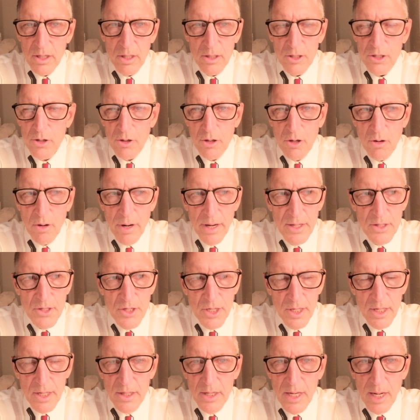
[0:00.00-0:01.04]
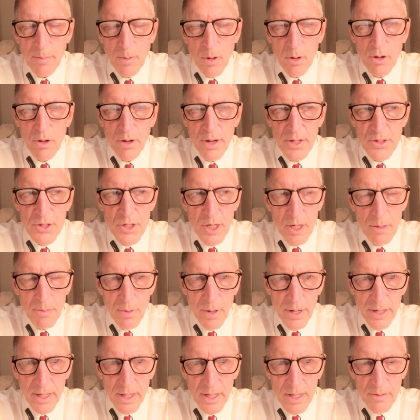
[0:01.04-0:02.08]
you're crazy and double crazy to
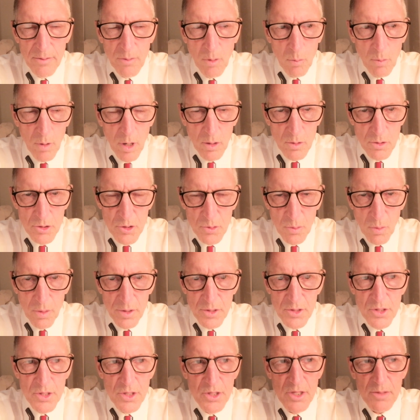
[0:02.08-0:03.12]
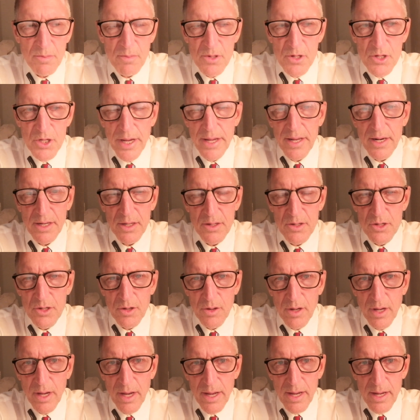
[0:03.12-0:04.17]
bring in Rolls Royces and Mercedes,
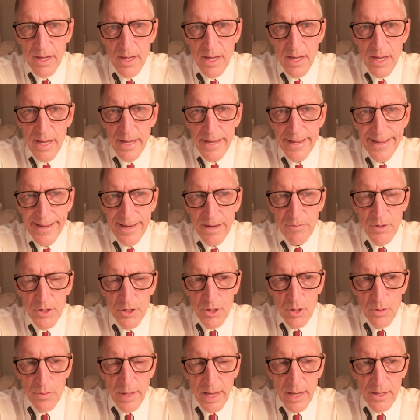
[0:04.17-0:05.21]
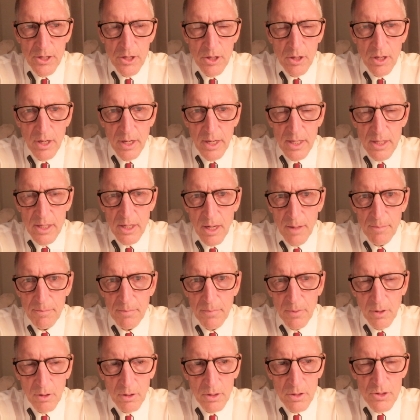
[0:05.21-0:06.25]
okay? If you do that, you're going to end up
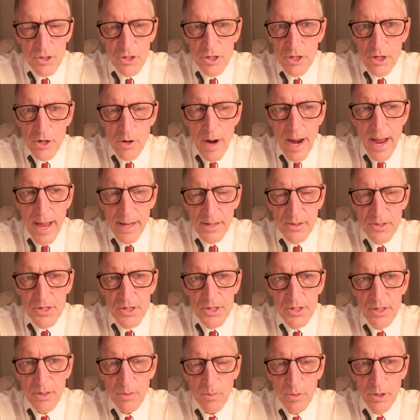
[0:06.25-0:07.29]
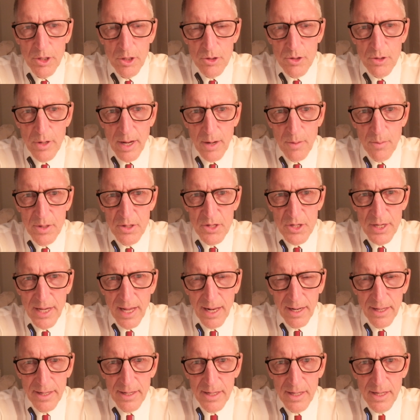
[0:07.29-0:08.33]
losing your ass when you try to
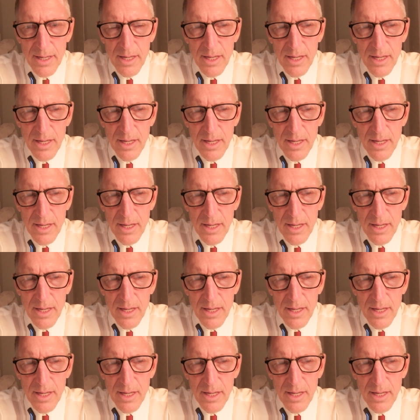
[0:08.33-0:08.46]
resell it.